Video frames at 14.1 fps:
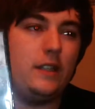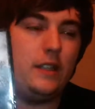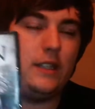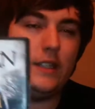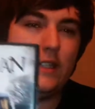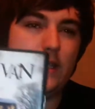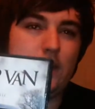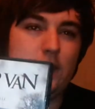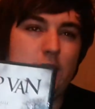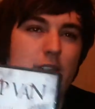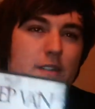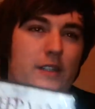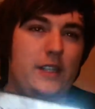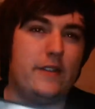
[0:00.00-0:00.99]

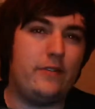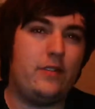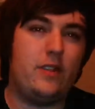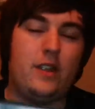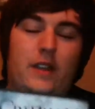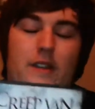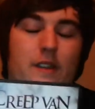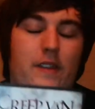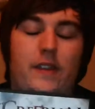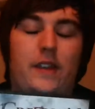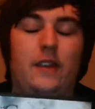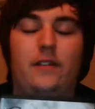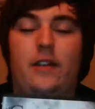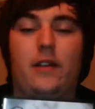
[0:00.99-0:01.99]
you never really see the
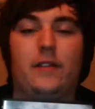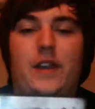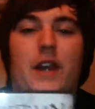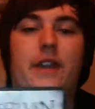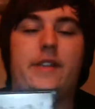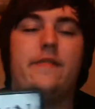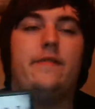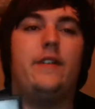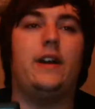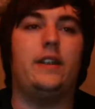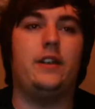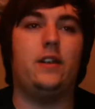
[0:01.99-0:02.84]
killer outside the van.